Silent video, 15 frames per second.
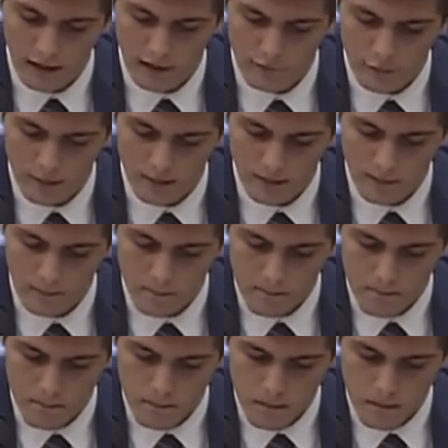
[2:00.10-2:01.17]
Our dad
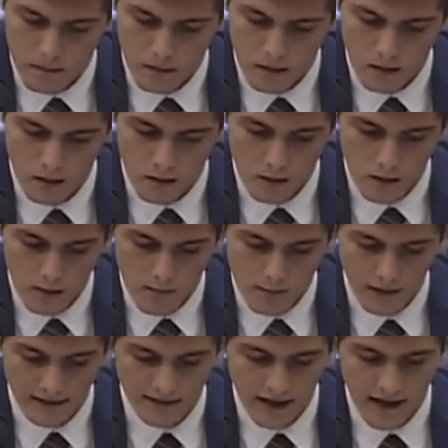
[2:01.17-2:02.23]
is truly a great man,
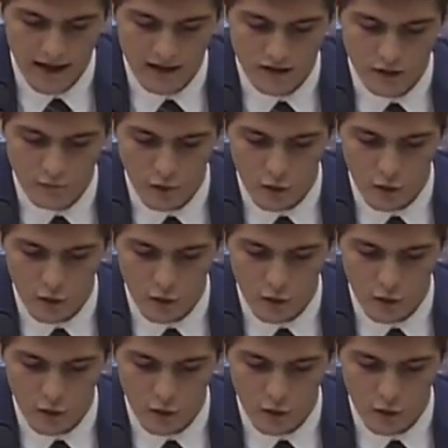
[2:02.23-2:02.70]
maybe